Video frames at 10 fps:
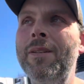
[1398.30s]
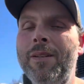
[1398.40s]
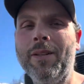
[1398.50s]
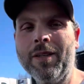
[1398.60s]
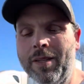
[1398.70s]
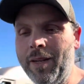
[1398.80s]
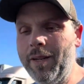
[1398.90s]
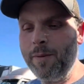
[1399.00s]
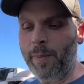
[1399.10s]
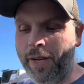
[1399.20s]
Looks
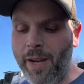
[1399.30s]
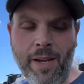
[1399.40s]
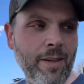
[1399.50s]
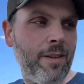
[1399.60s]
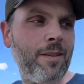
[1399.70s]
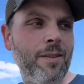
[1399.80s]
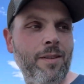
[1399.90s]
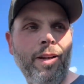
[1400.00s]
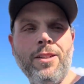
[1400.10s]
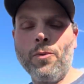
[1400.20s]
good to me.
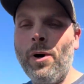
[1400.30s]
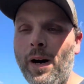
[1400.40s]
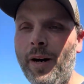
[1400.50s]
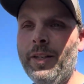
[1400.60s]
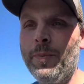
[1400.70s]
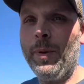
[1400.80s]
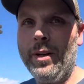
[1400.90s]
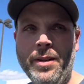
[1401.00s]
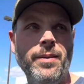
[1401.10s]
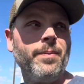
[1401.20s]
Needs a wash, but